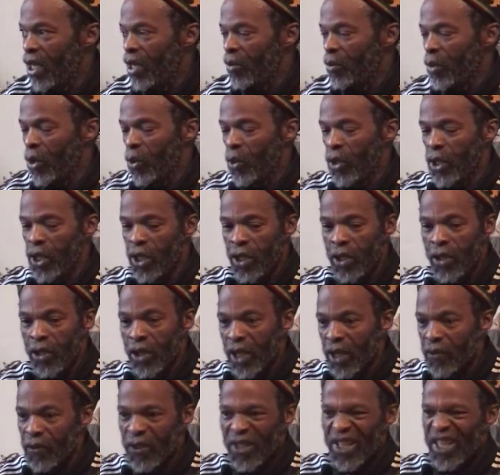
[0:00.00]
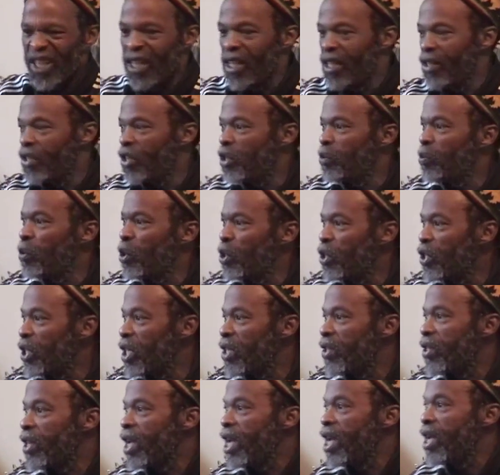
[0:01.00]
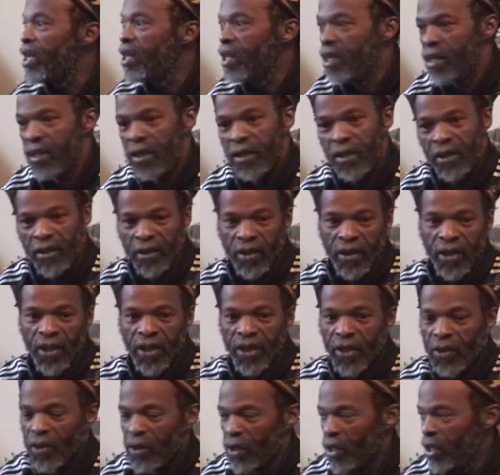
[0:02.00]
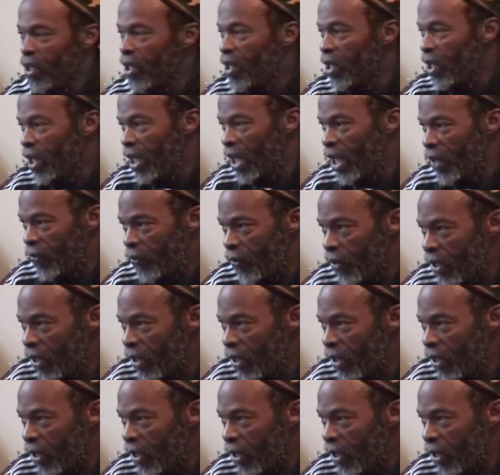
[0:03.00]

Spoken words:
But when you look, everything else is pushed aside and you're left